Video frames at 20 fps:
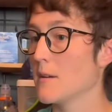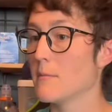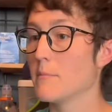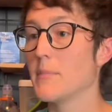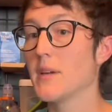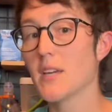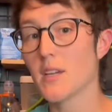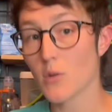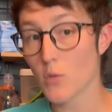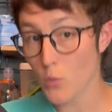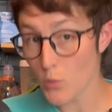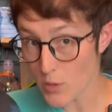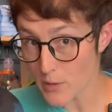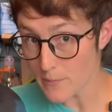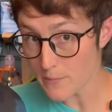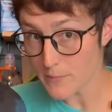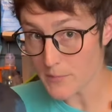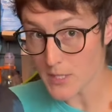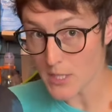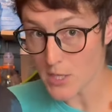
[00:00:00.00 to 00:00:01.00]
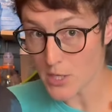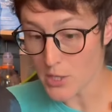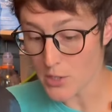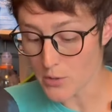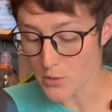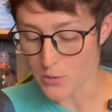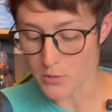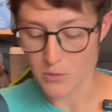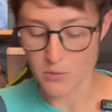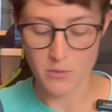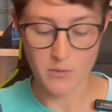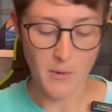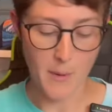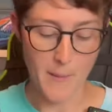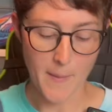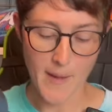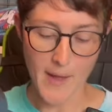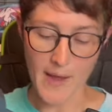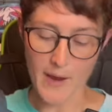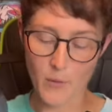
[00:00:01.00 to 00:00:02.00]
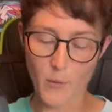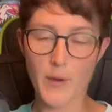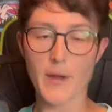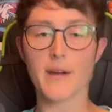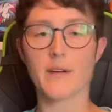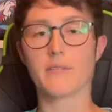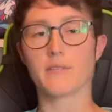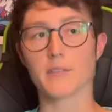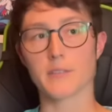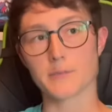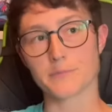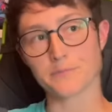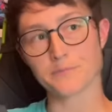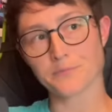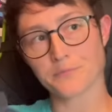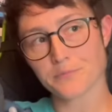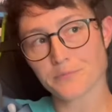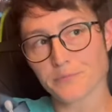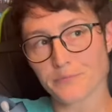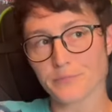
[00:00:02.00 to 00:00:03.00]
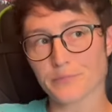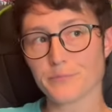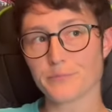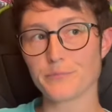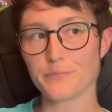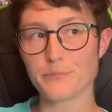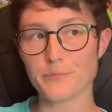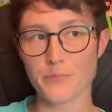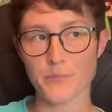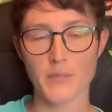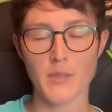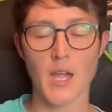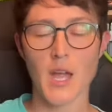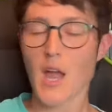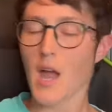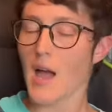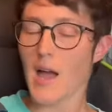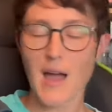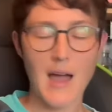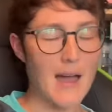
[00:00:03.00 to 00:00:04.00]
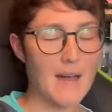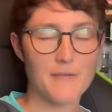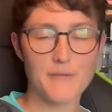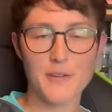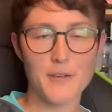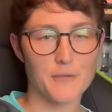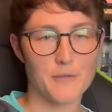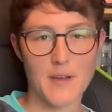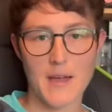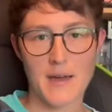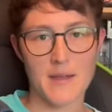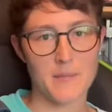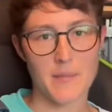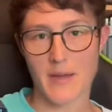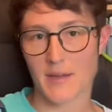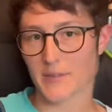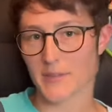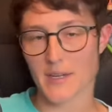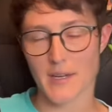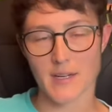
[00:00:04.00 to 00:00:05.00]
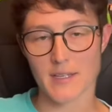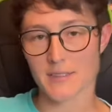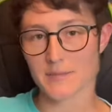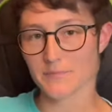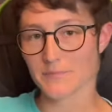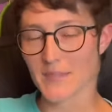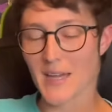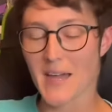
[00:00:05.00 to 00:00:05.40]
Big whoop-de-doo. However, I feel fine about that.